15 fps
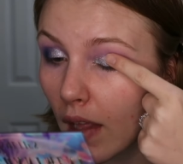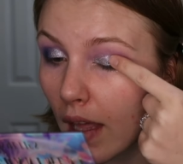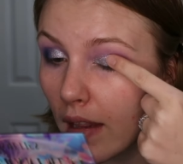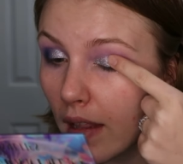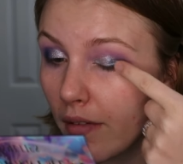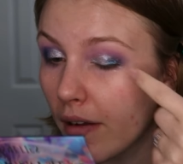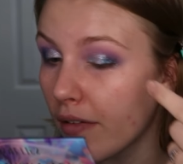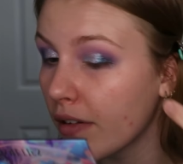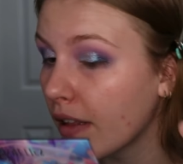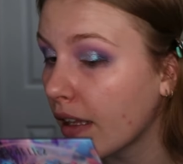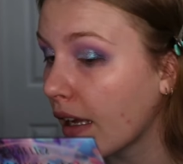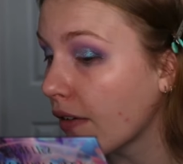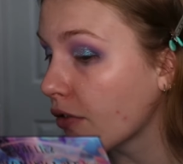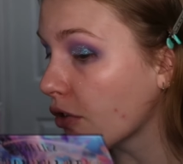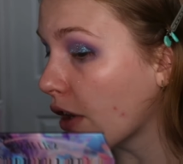love everything
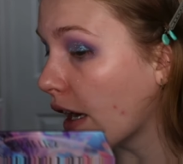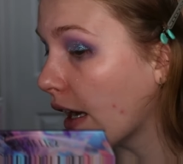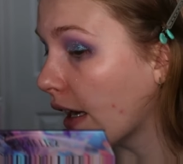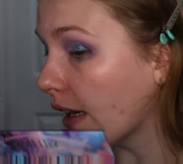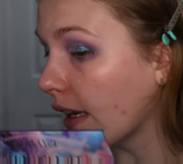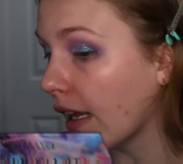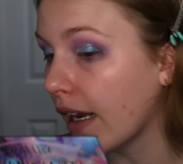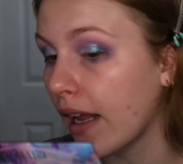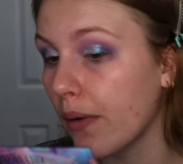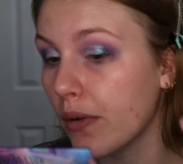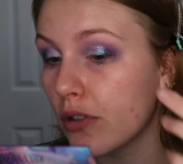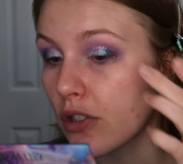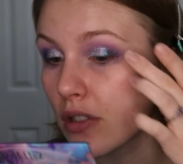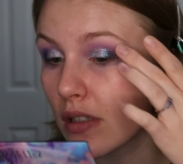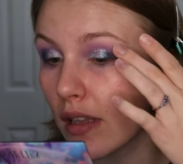I've tried, and I
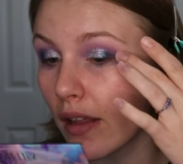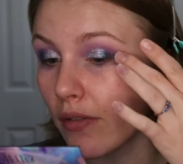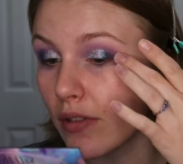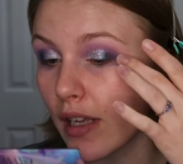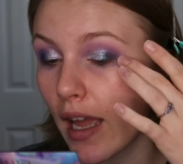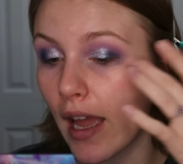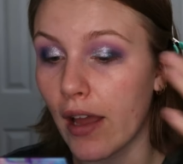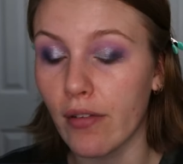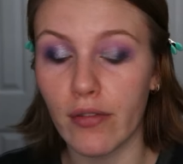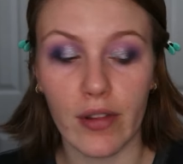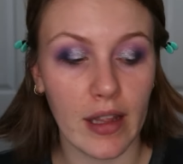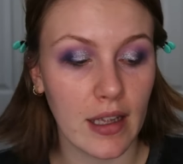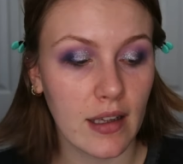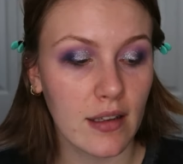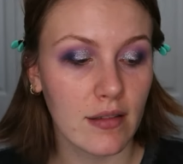would just love to have
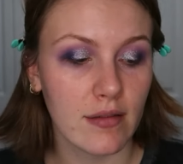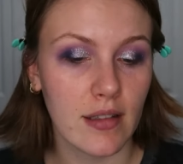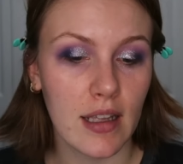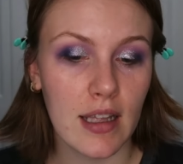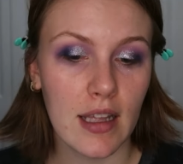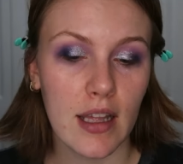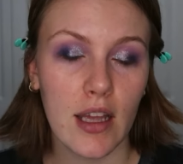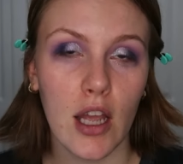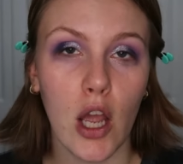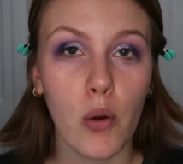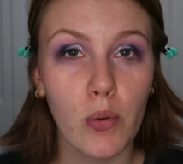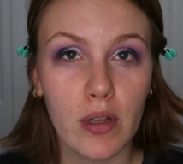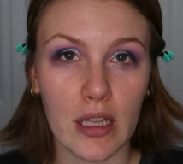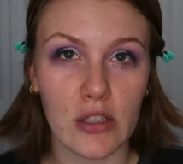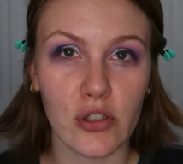like a
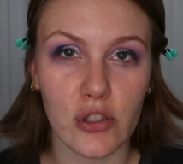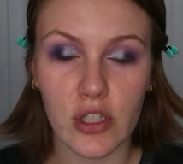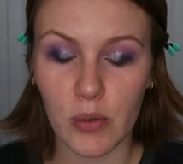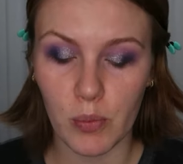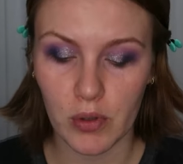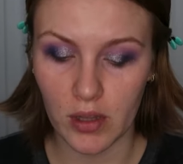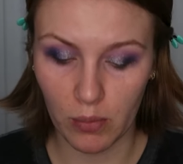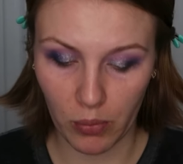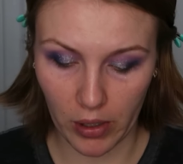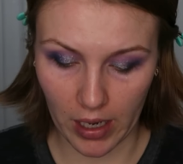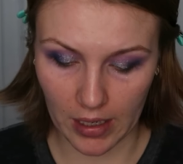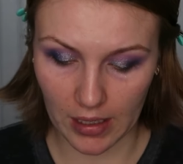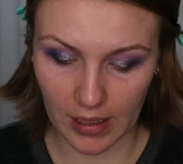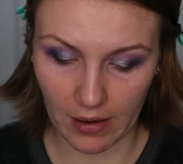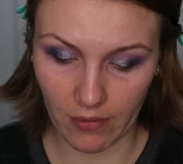relationship with the
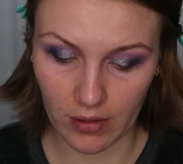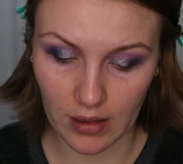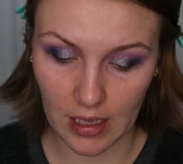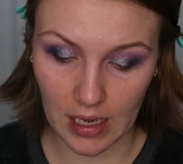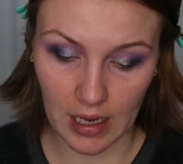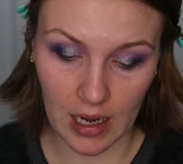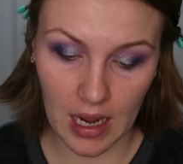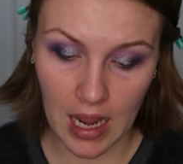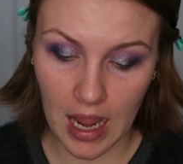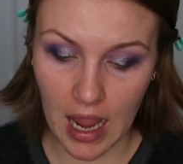brand and everything.